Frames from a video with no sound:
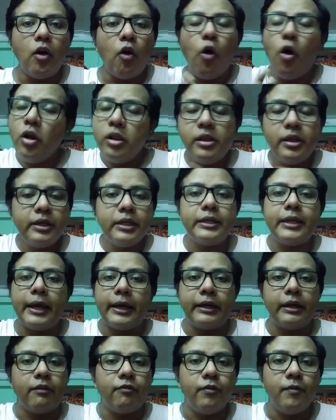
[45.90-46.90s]
all the
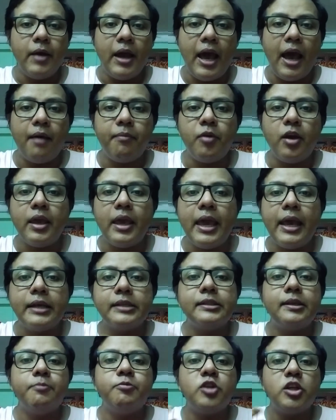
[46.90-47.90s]
detectives have
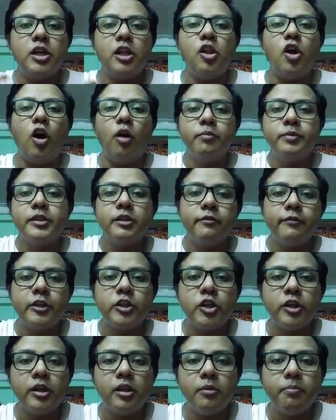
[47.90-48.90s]
exceptional
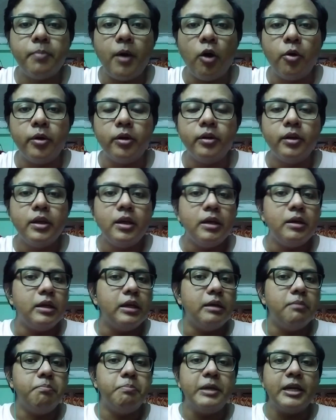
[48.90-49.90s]
observational power.
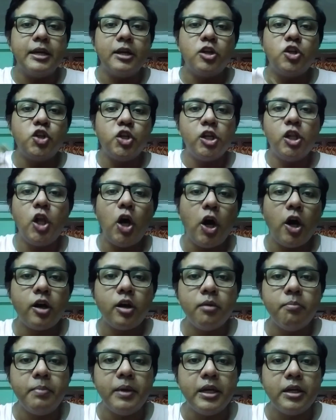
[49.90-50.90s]
Be it
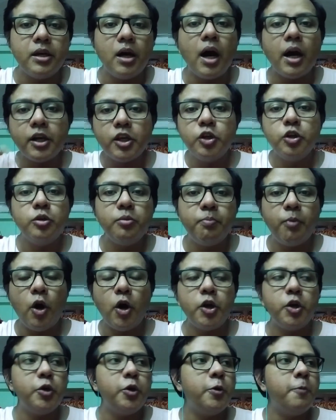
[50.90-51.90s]
Sherlock, be it Hercule
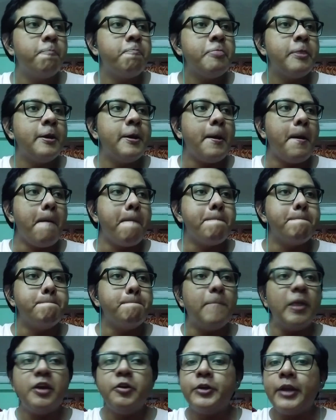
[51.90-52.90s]
Poirot,
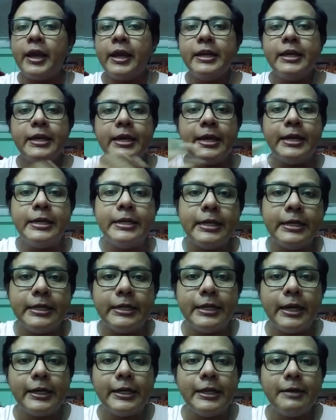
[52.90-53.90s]
be it any Indian
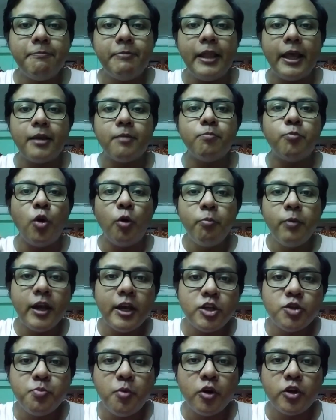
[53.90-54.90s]
detective like
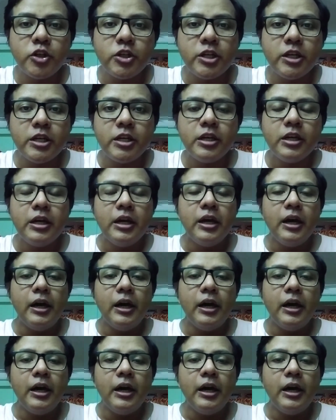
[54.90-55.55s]
Byomkesh Bakshi,